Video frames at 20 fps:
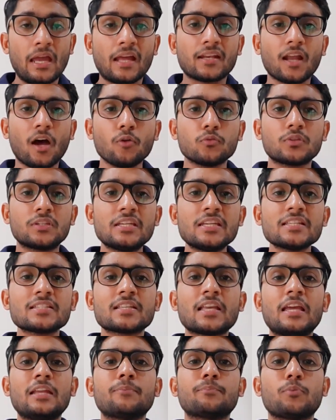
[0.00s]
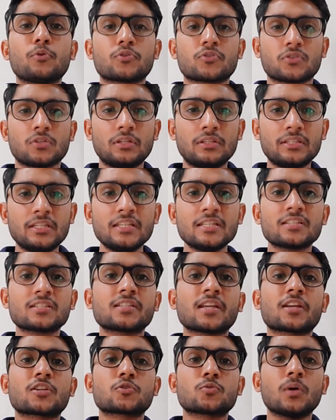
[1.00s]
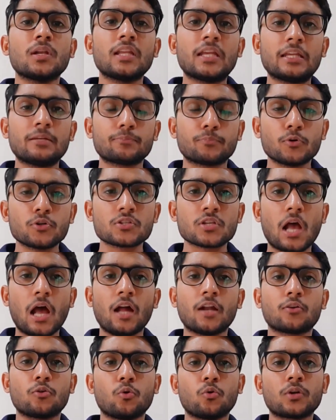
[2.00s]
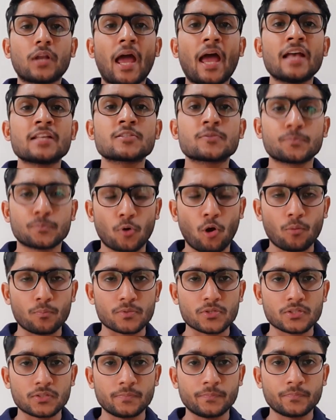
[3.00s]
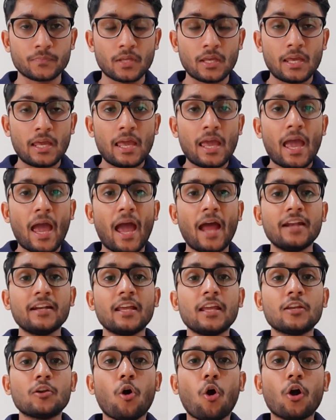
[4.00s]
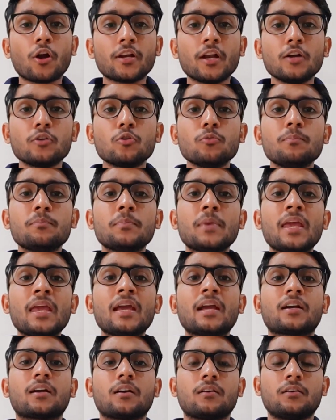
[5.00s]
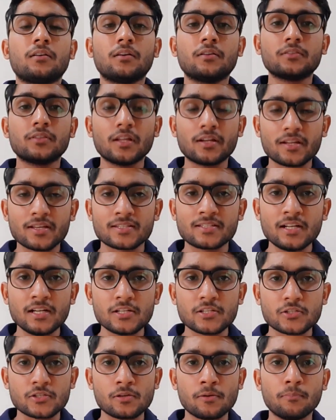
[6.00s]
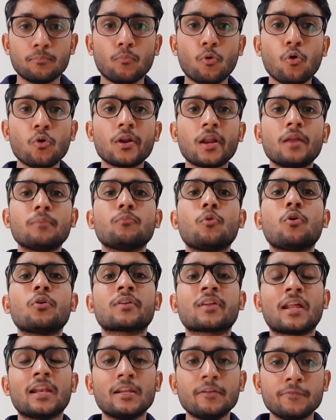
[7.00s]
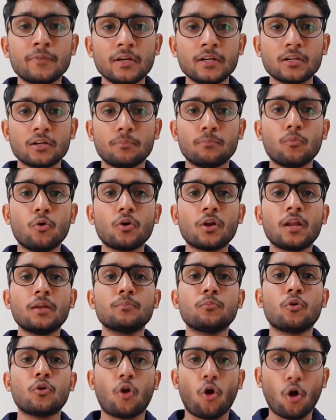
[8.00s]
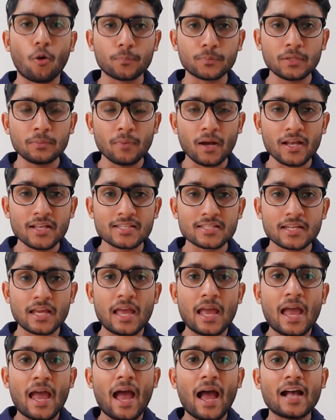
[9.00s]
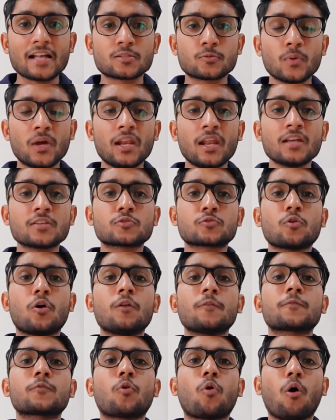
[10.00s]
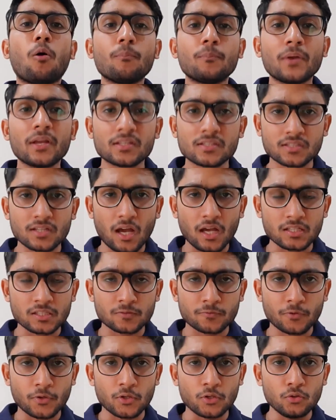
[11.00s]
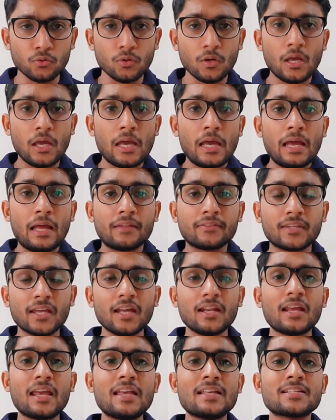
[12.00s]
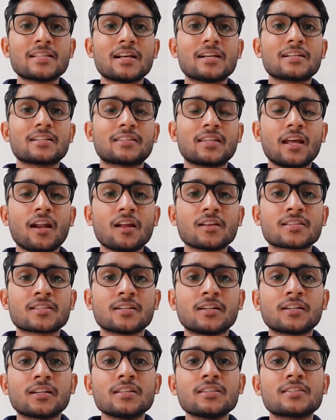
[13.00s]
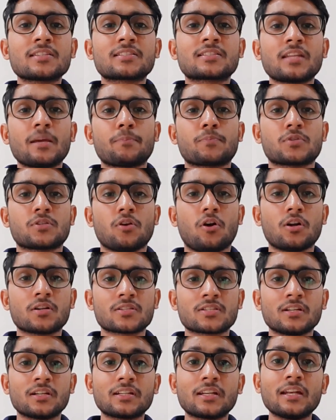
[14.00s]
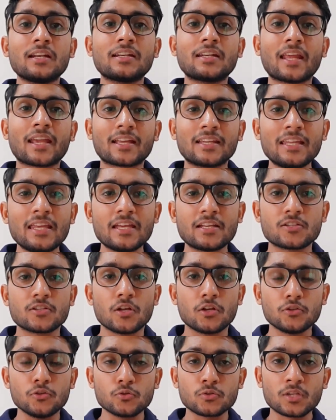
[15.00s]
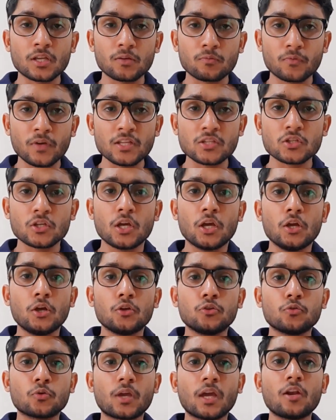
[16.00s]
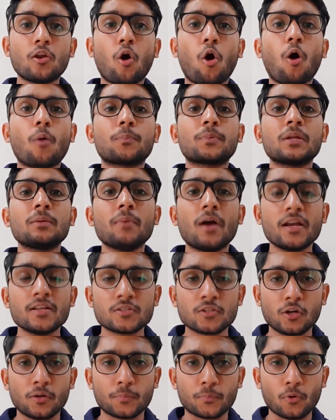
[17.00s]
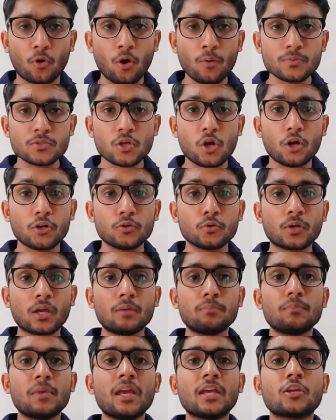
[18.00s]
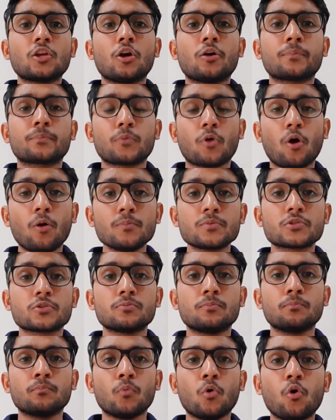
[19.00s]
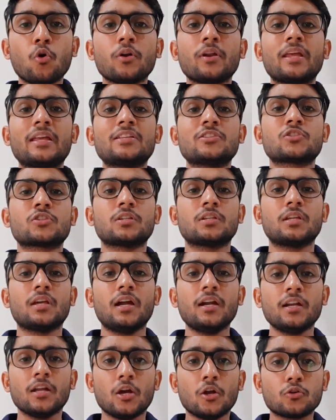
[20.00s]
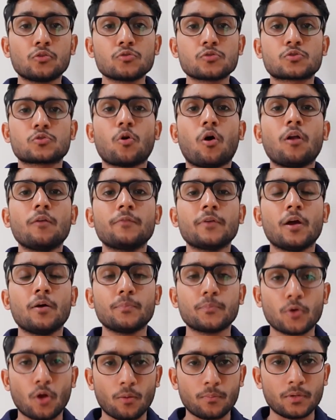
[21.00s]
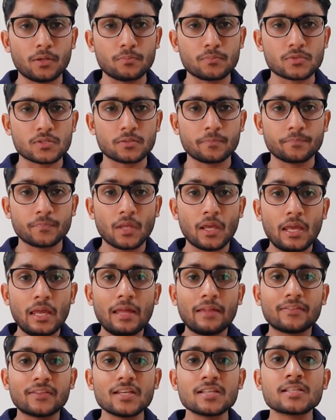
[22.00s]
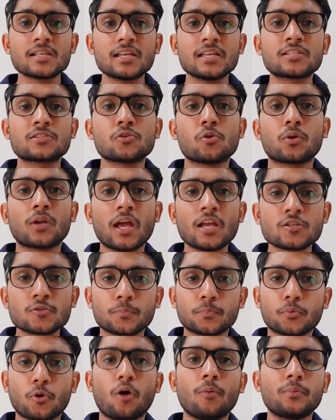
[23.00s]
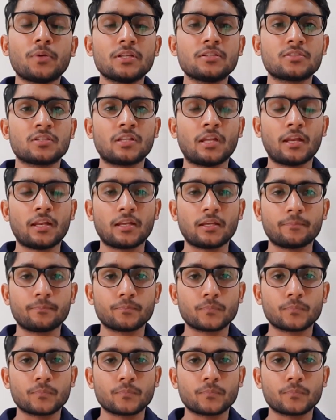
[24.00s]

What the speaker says: Now these inputs, these textual inputs are known as prompts, and in order to make the results more and more relevant, more and more optimized, as well as solve complex tasks for you, there are certain steps or certain techniques using which you can optimize your prompts, or you can make your prompts more engineered to solve your problems. This is known as prompt engineering.